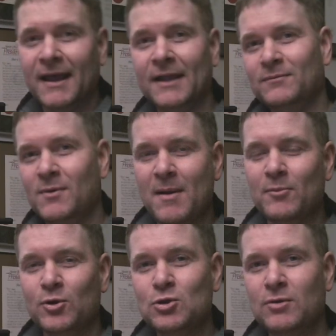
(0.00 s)
And
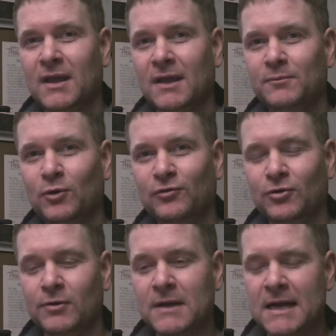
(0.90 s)
remember, you can post
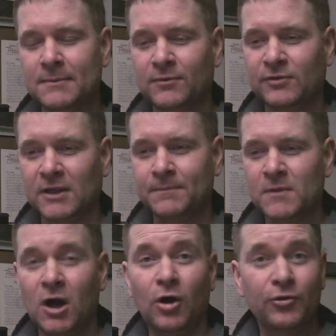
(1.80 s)
there anonymously.
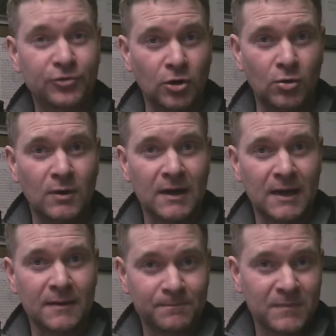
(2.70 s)
Also,
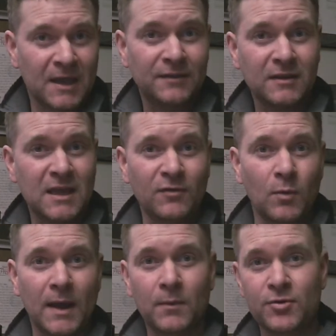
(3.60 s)
uh, hit the
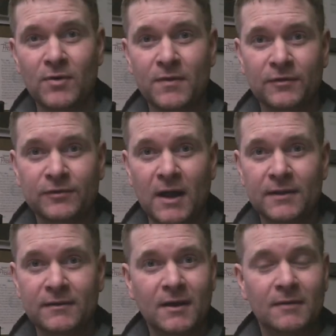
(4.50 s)
giveaway when you're on the
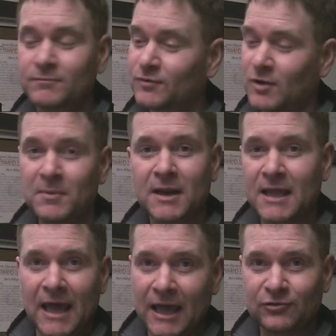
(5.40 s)
site. Uh, somebody
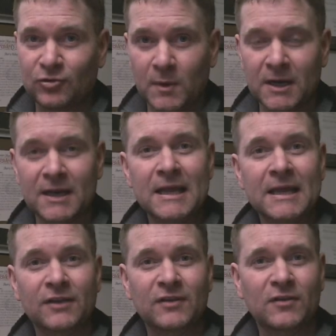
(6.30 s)
has to win it.
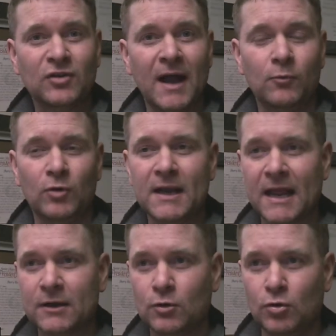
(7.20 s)
It's at the top
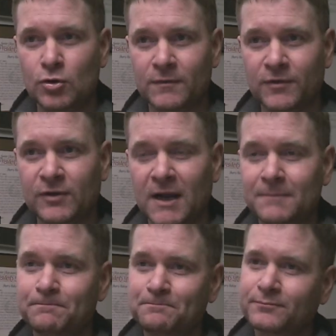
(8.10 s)
right-hand corner of the site.
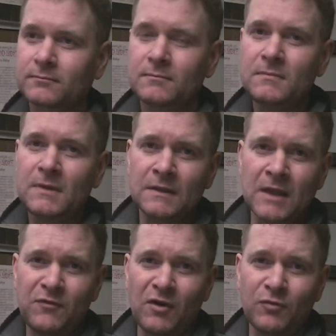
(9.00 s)

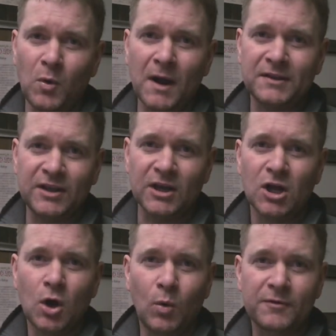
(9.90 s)
Now, if you have no
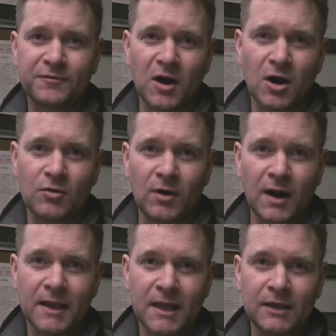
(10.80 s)
idea what Far
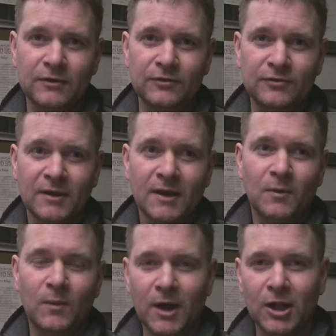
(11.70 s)
Cry is,
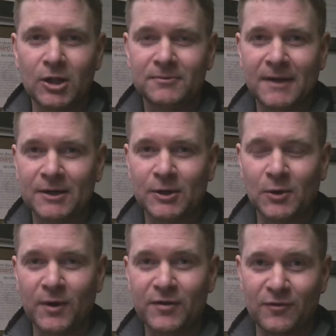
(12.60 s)
well, I don't know
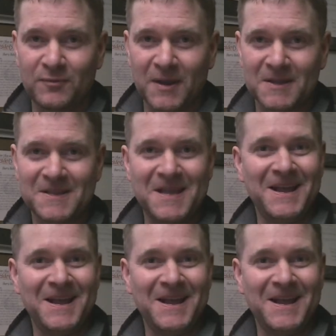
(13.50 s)
where you've been.